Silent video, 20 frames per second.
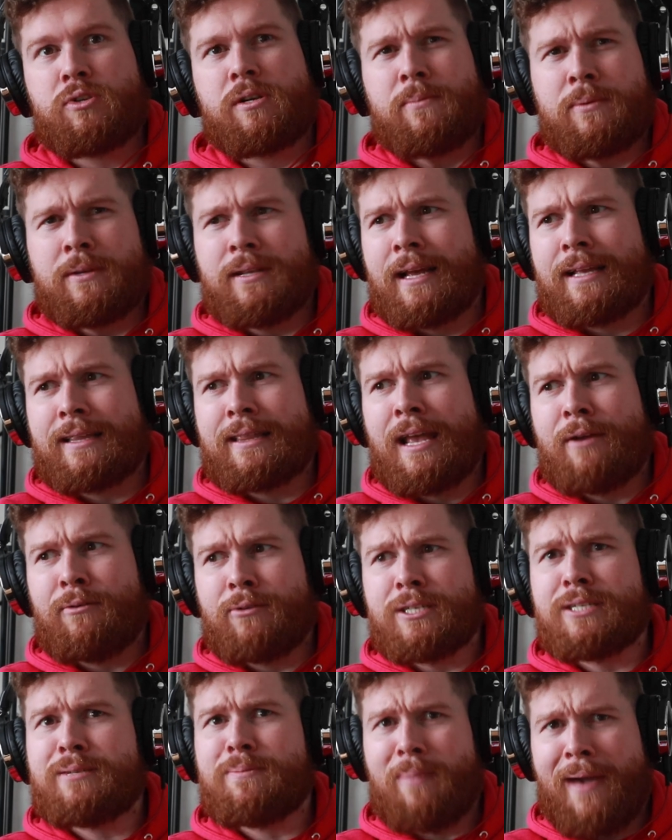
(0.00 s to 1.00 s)
But like they
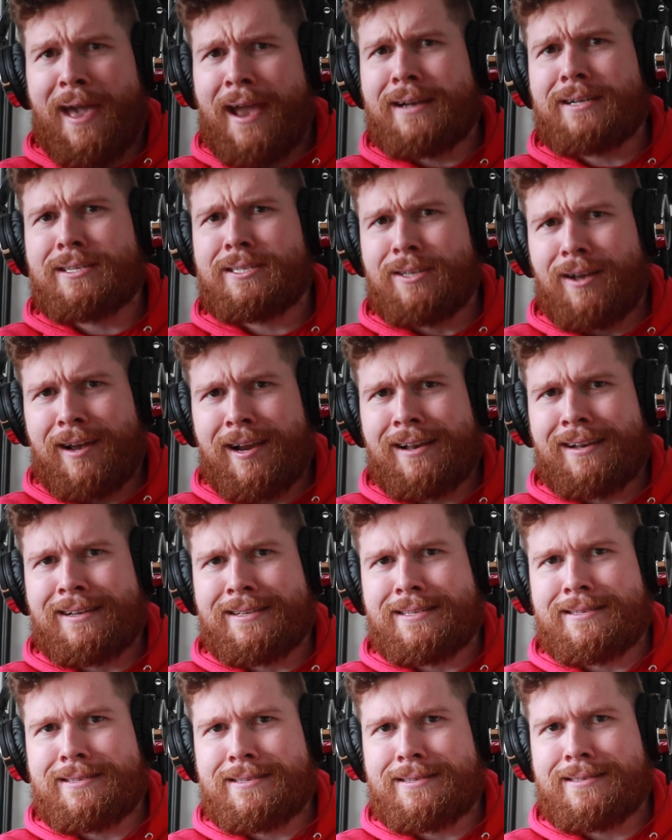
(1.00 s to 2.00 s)
respect
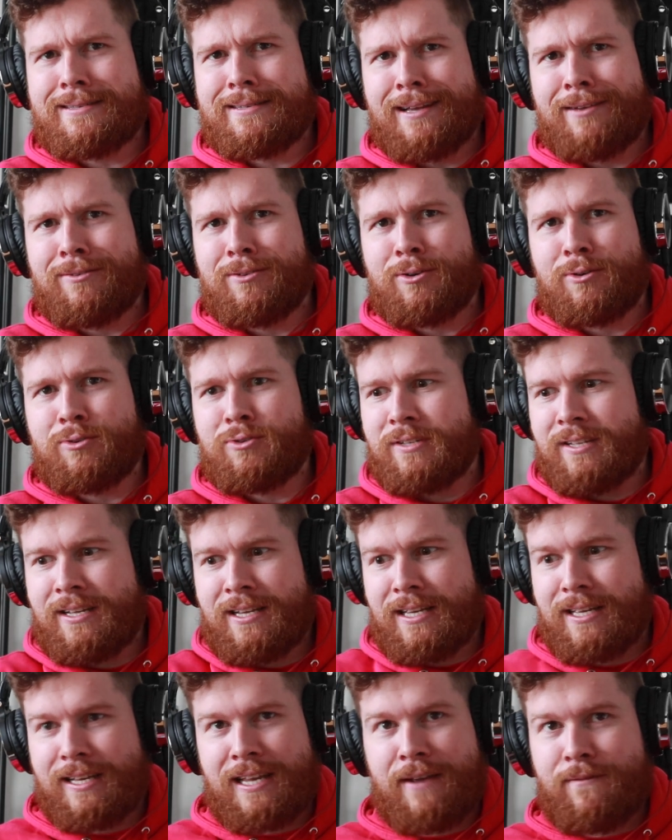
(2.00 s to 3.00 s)
cyclists down the country. They've
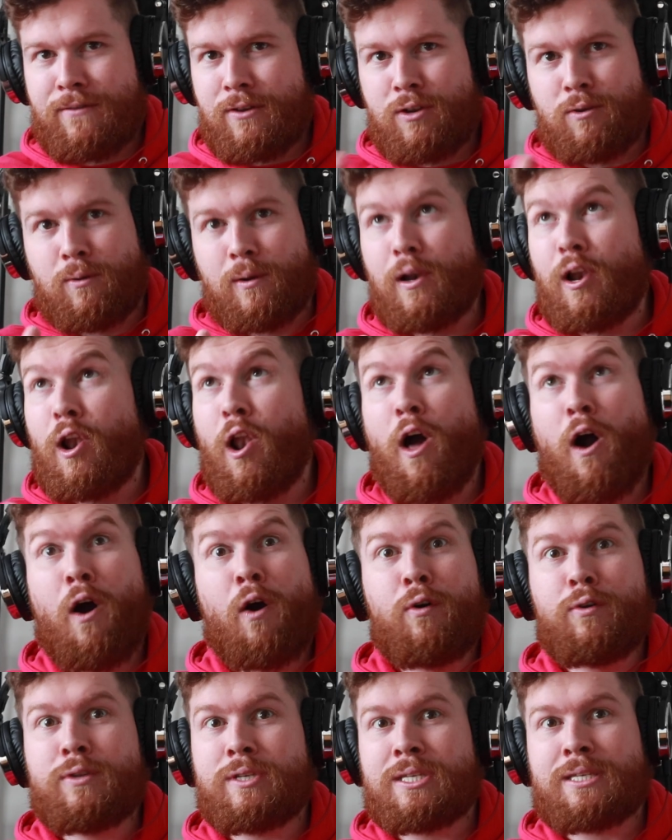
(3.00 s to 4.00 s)
given you
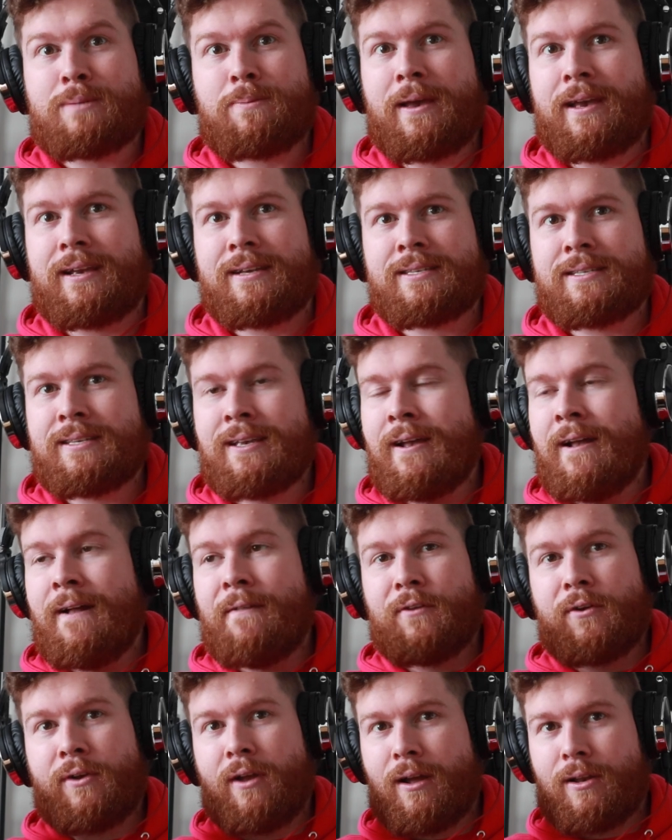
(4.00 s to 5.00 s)
loads of space.
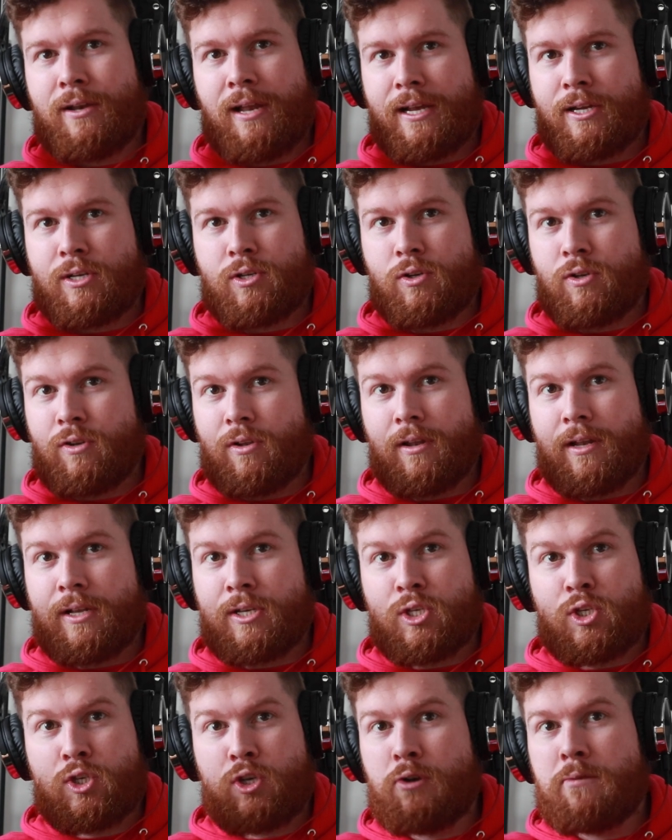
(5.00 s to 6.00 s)
They're not like, like
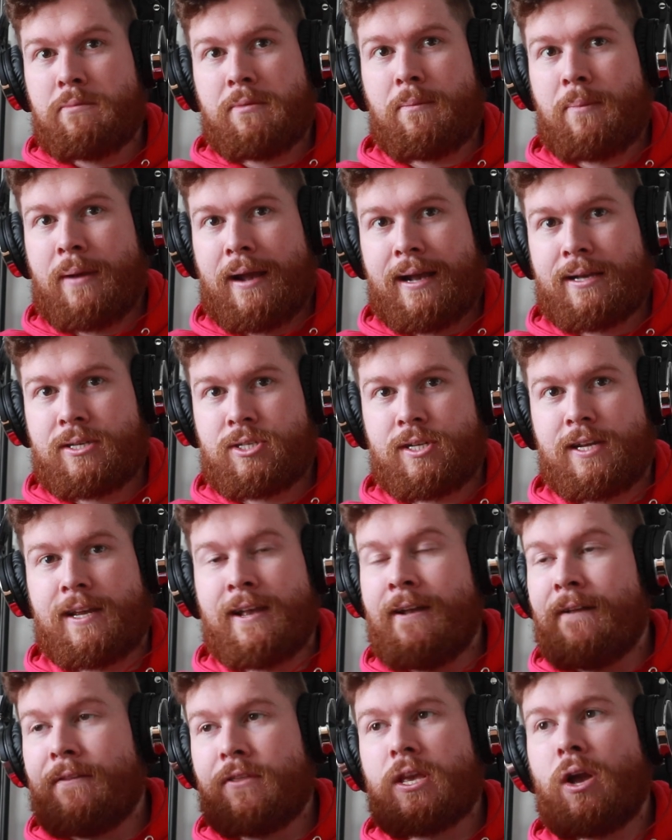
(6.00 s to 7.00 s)
zooming past you.
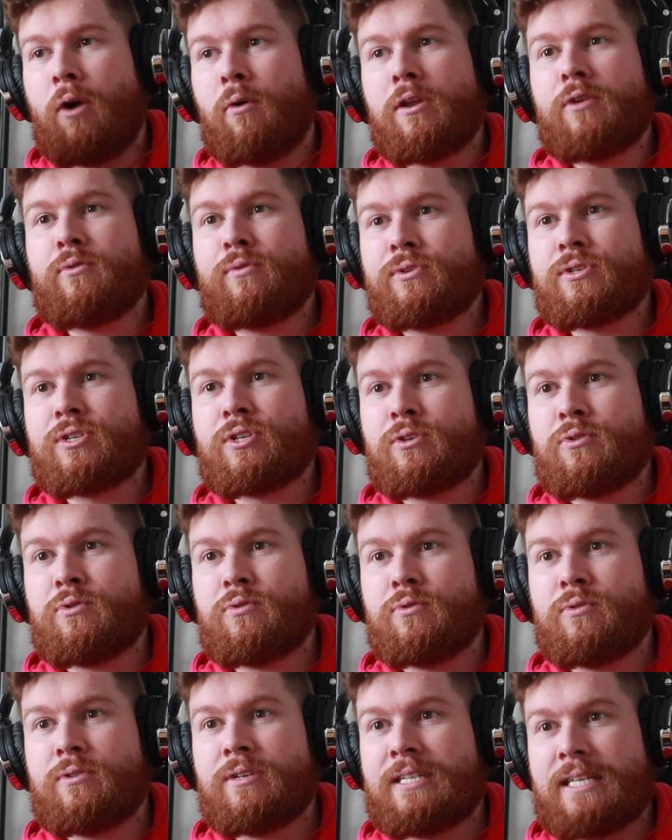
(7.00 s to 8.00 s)
The only ones who
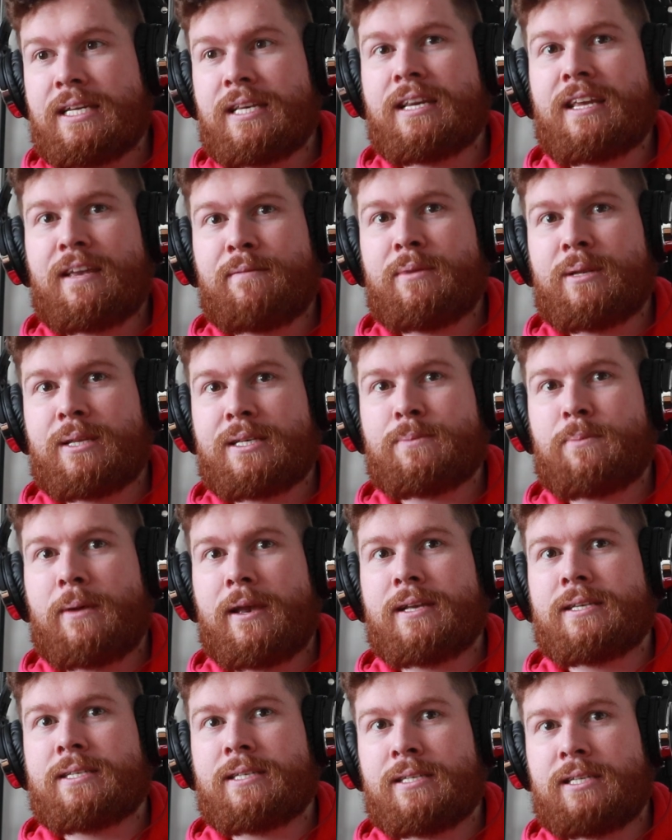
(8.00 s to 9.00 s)
didn't give me the
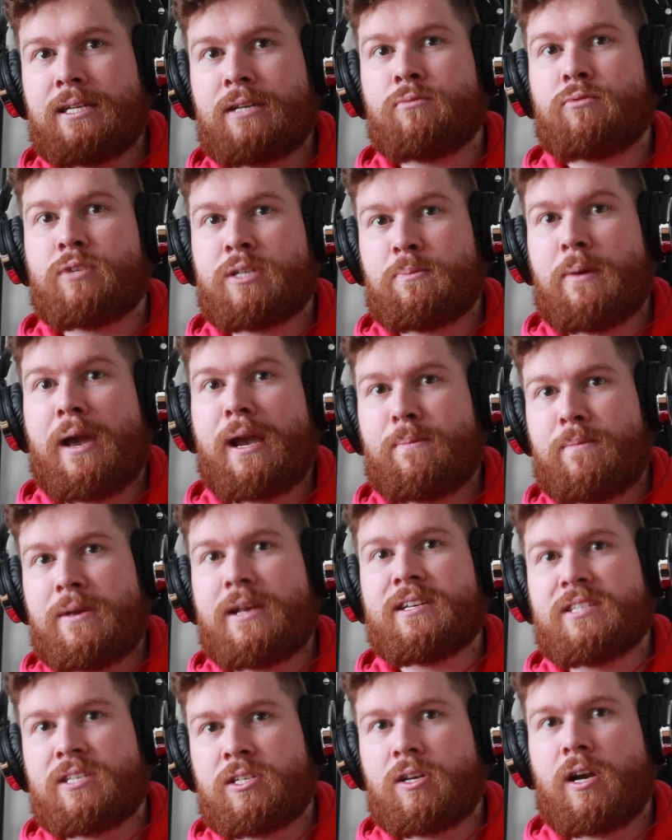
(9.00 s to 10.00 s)
space and didn't respect me
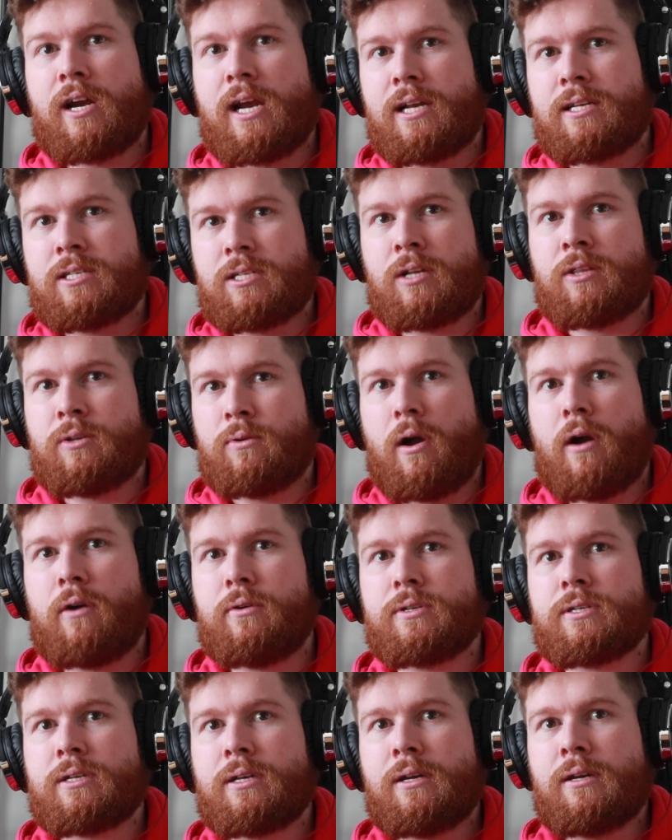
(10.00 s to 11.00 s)
as a cyclist on the
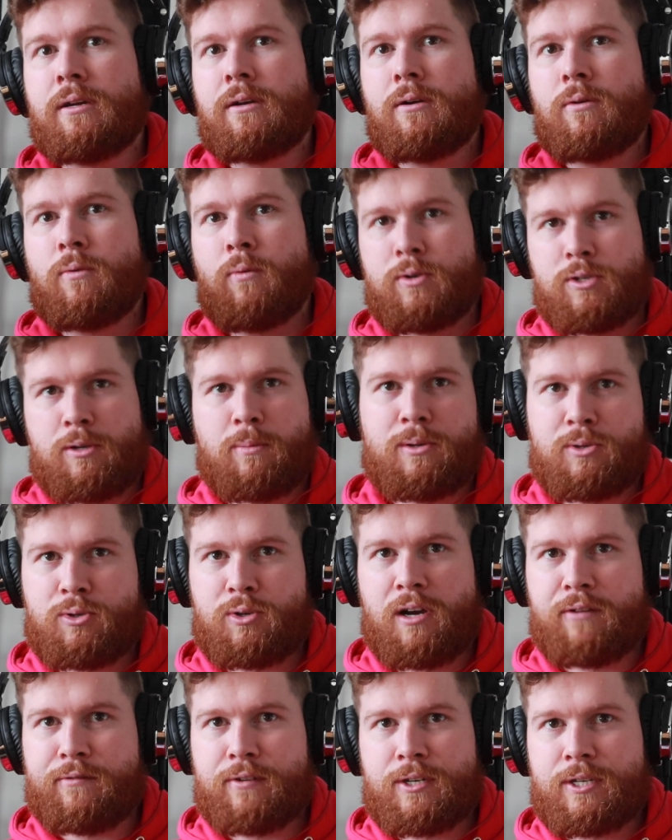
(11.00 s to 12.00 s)
road were Dublin
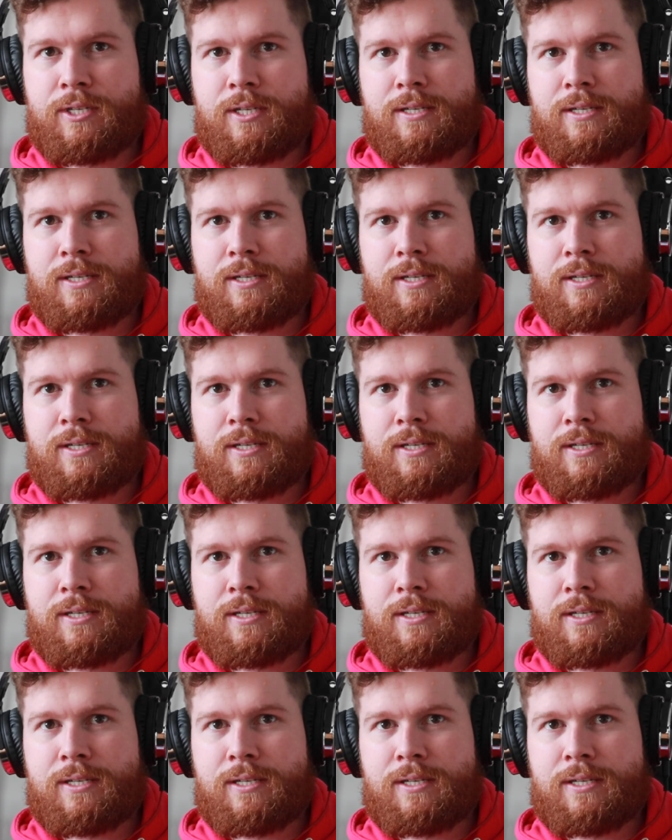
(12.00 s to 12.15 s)
drivers.